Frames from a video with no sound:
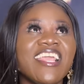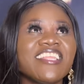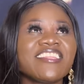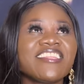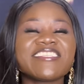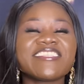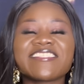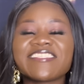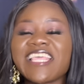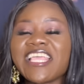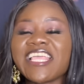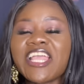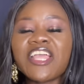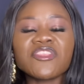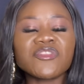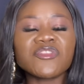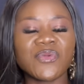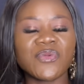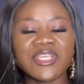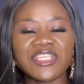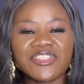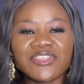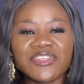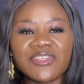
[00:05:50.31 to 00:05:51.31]
The second
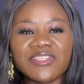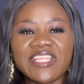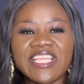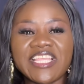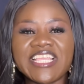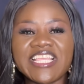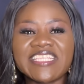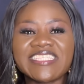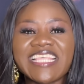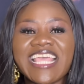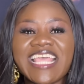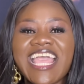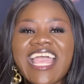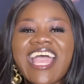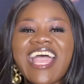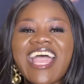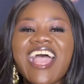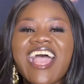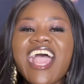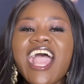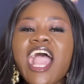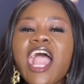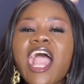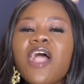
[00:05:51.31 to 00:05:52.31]
question is,
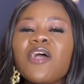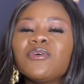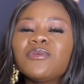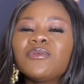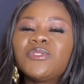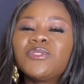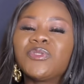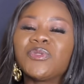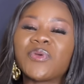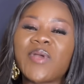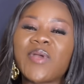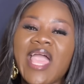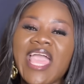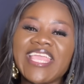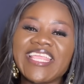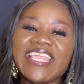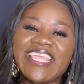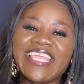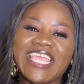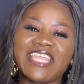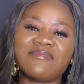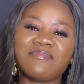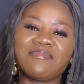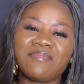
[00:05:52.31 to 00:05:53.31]
how do I
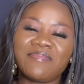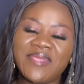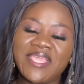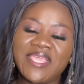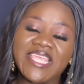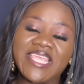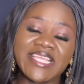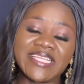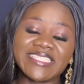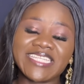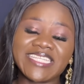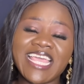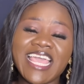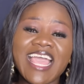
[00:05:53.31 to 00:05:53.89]
get paid?